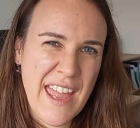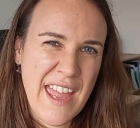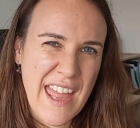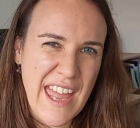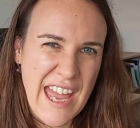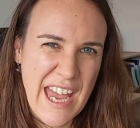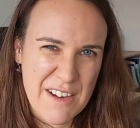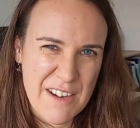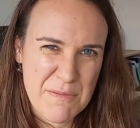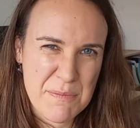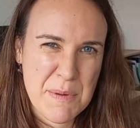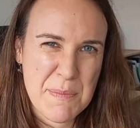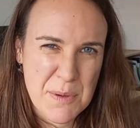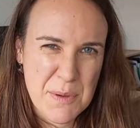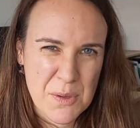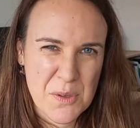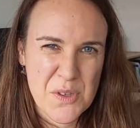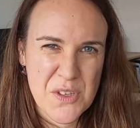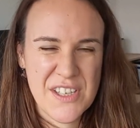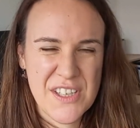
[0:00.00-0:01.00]
out of
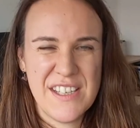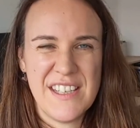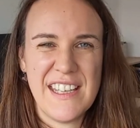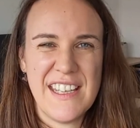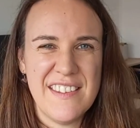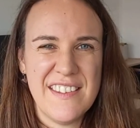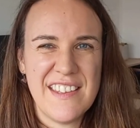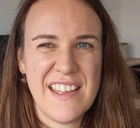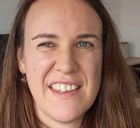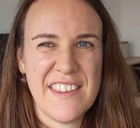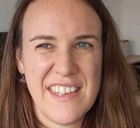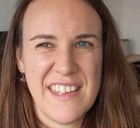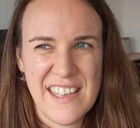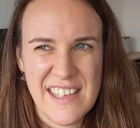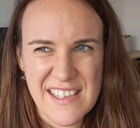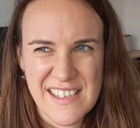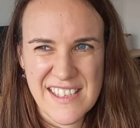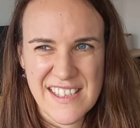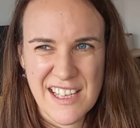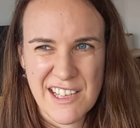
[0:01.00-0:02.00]
proportion, in that
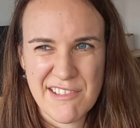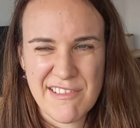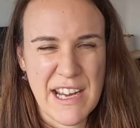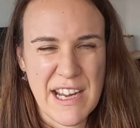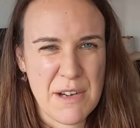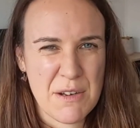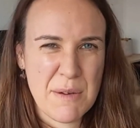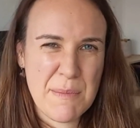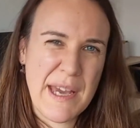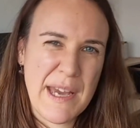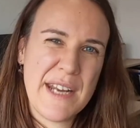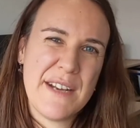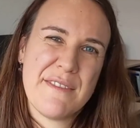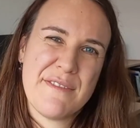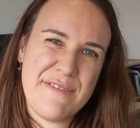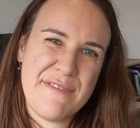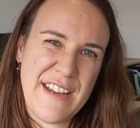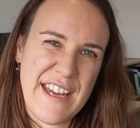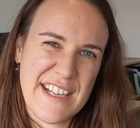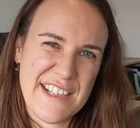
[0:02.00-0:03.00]
there's a greater amount of
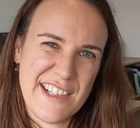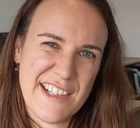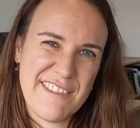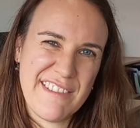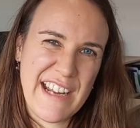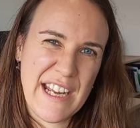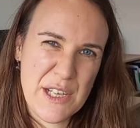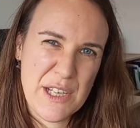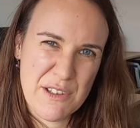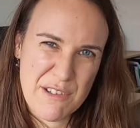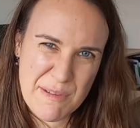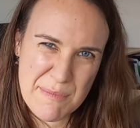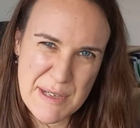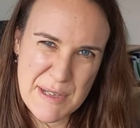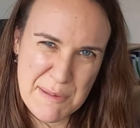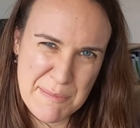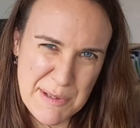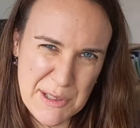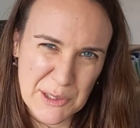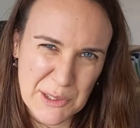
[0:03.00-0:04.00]
fat around your
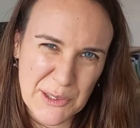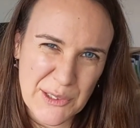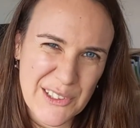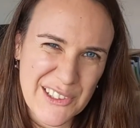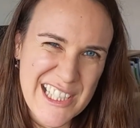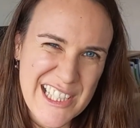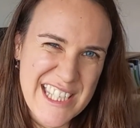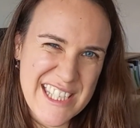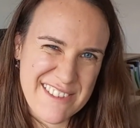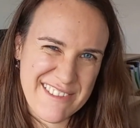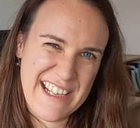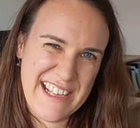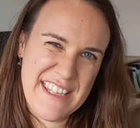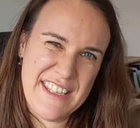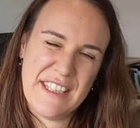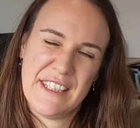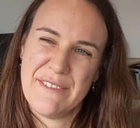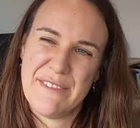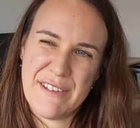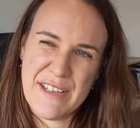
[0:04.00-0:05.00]
abdominal organs, around
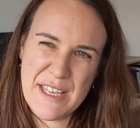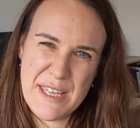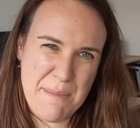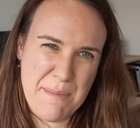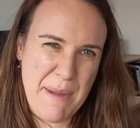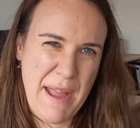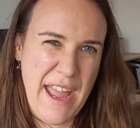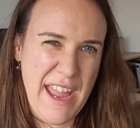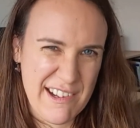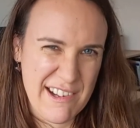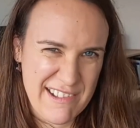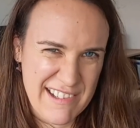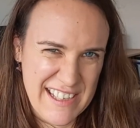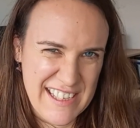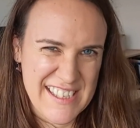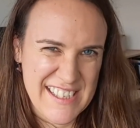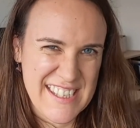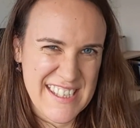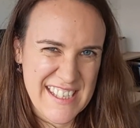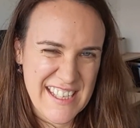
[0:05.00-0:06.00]
your liver, your
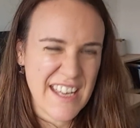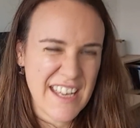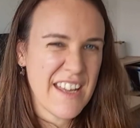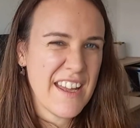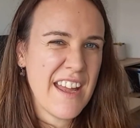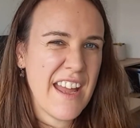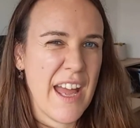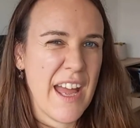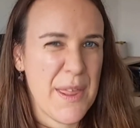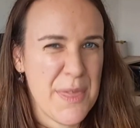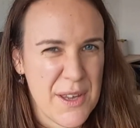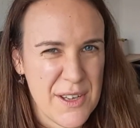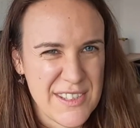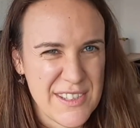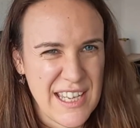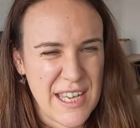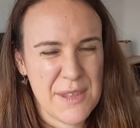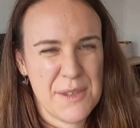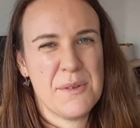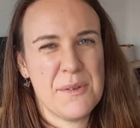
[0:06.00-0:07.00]
pancreas, and those
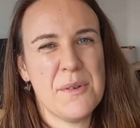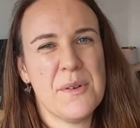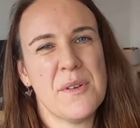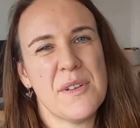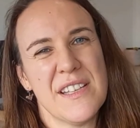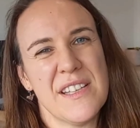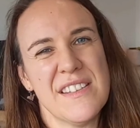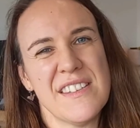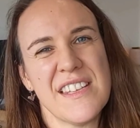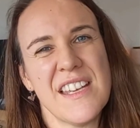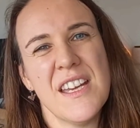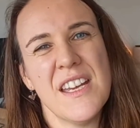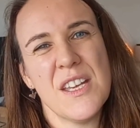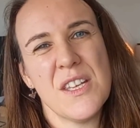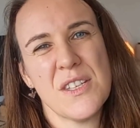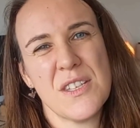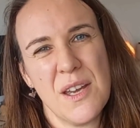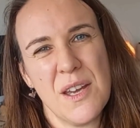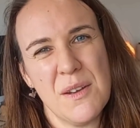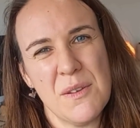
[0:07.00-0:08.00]
other organs.
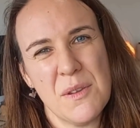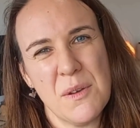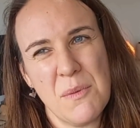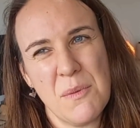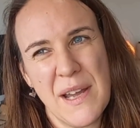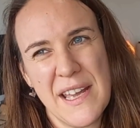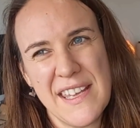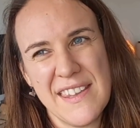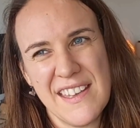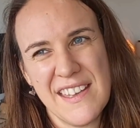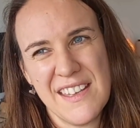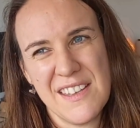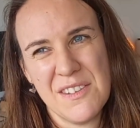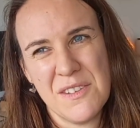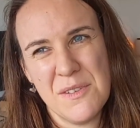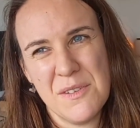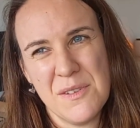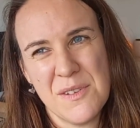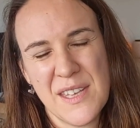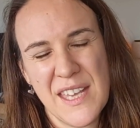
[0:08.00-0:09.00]
So the way that
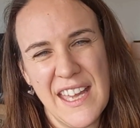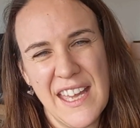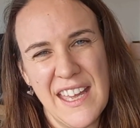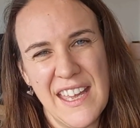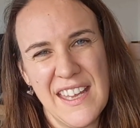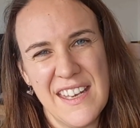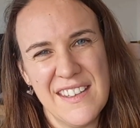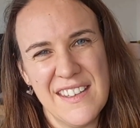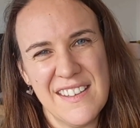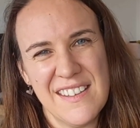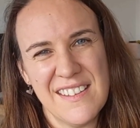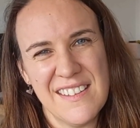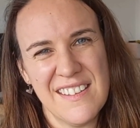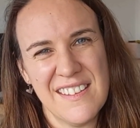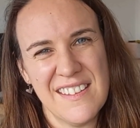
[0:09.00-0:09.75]
you can